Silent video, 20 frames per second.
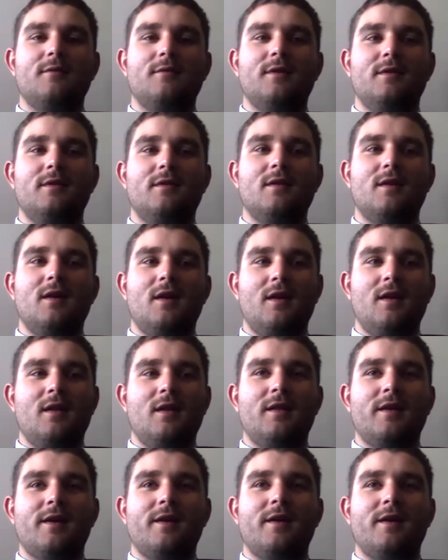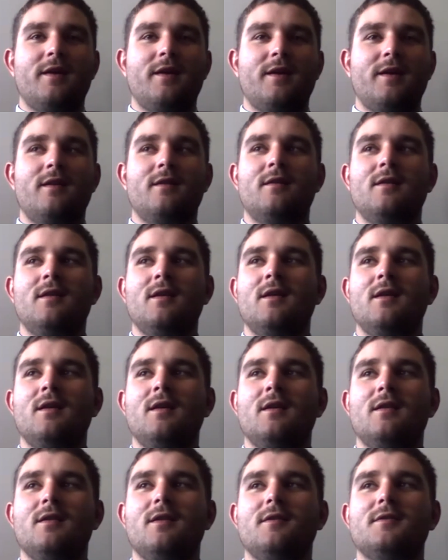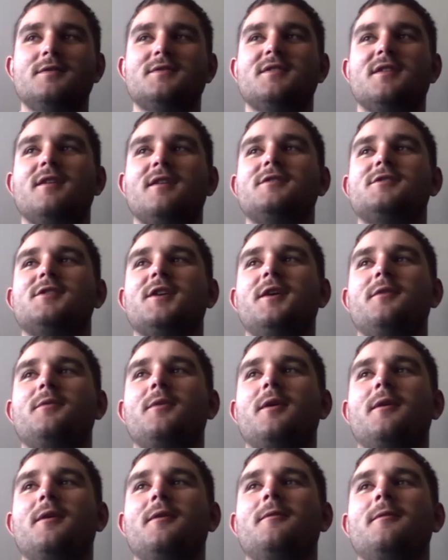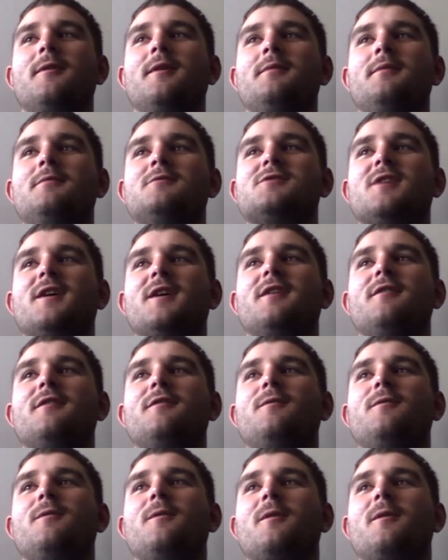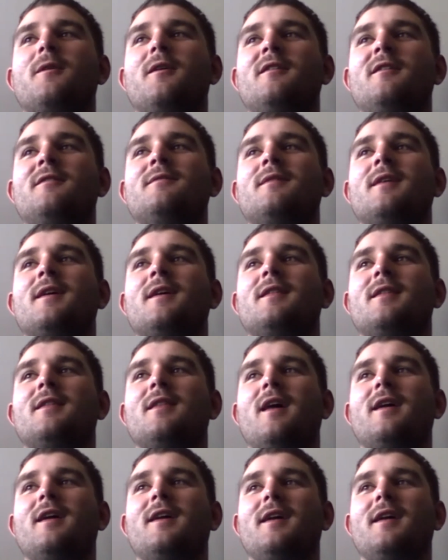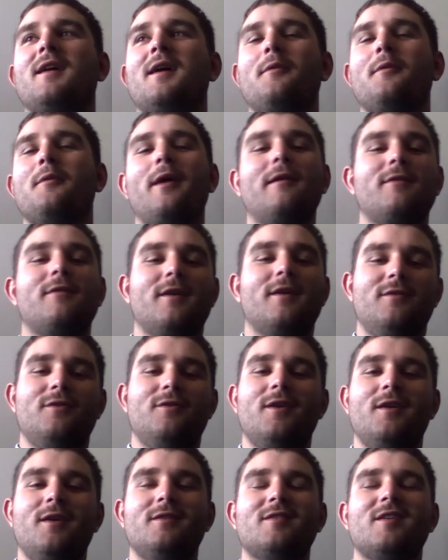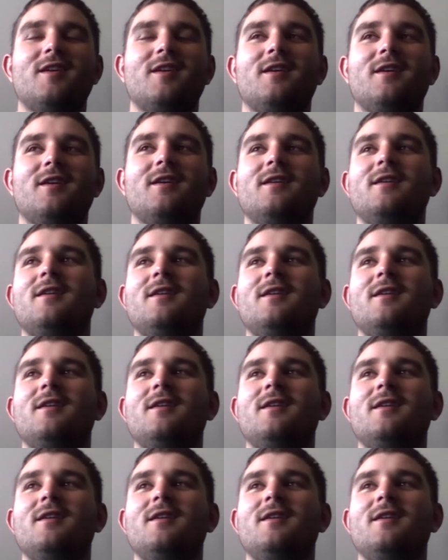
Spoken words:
we did, and then there was another trade where we traded for him, and like he got waived like 2 days later.